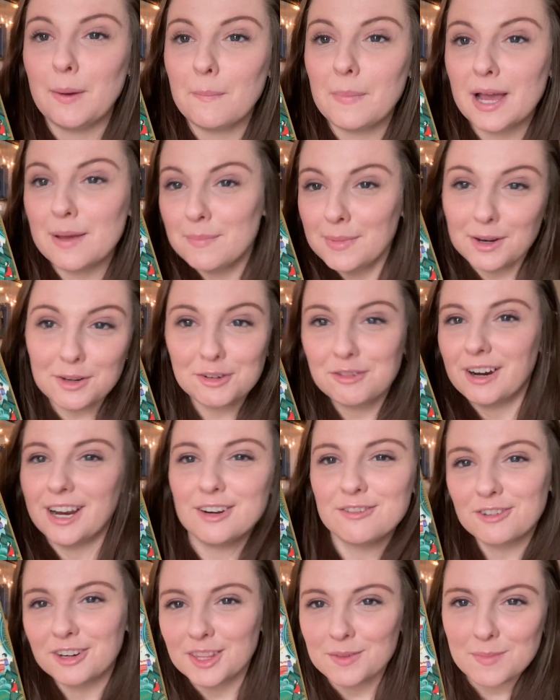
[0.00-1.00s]
my middle
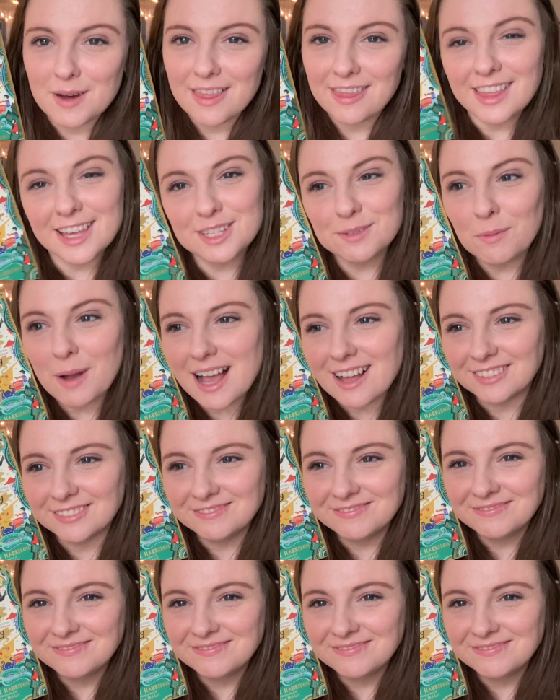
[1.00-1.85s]
grade for the month as well.